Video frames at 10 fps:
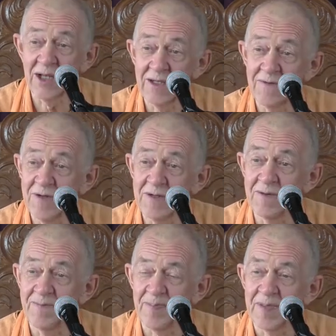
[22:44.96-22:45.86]
live
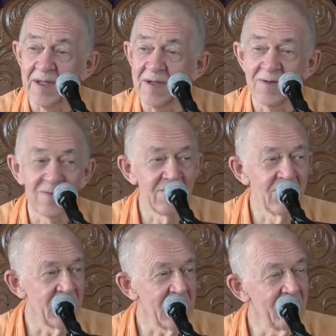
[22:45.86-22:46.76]
in
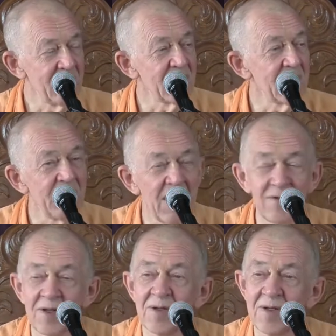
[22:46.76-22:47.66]
dreams
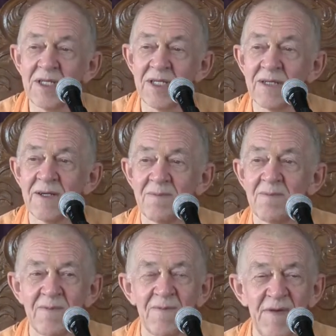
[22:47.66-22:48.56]
about this
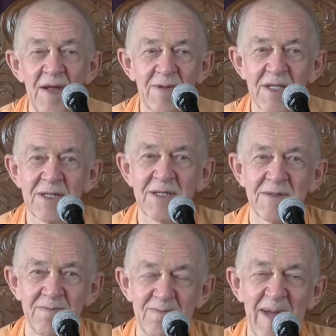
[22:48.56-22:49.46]

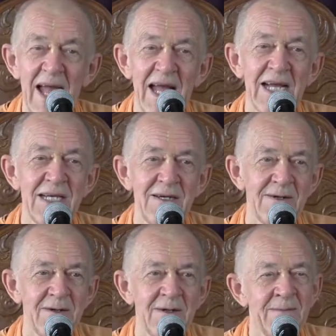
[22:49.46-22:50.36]
famous man.
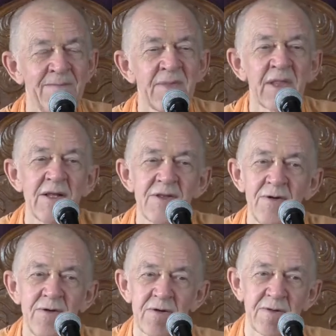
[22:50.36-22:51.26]

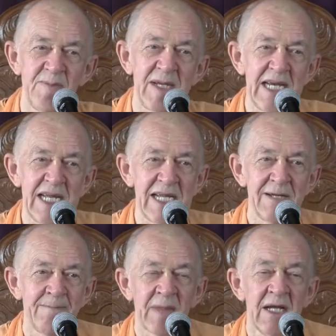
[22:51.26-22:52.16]
So
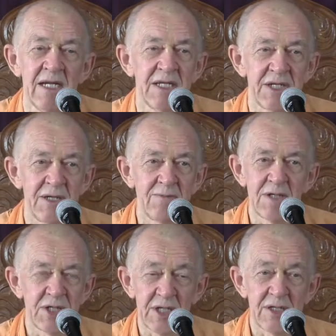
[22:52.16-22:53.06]
Rukmini, she
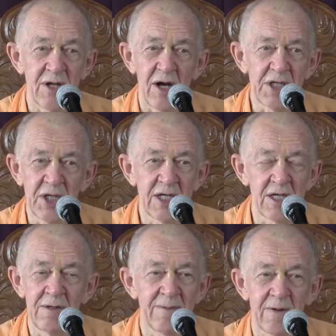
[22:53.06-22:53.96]
was the
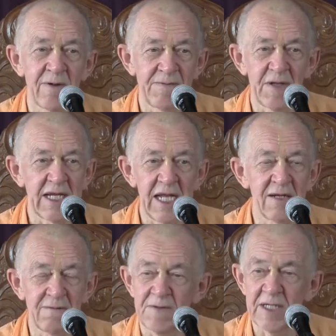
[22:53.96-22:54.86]
daughter of the
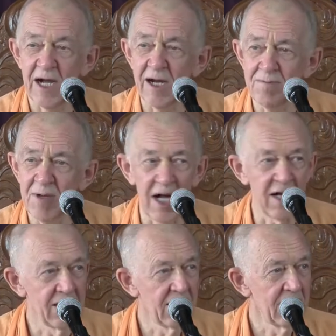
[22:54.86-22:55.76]
king of Vidarbha.